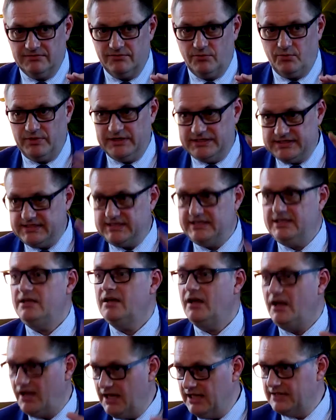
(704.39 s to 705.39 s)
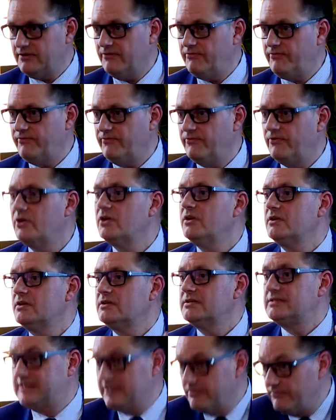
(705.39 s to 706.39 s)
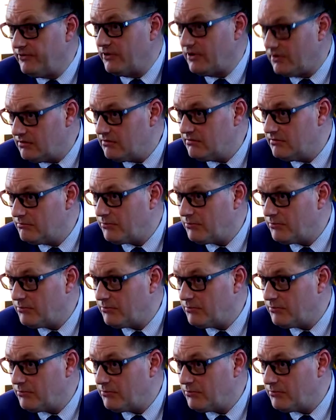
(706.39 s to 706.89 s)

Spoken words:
we see a lot of civil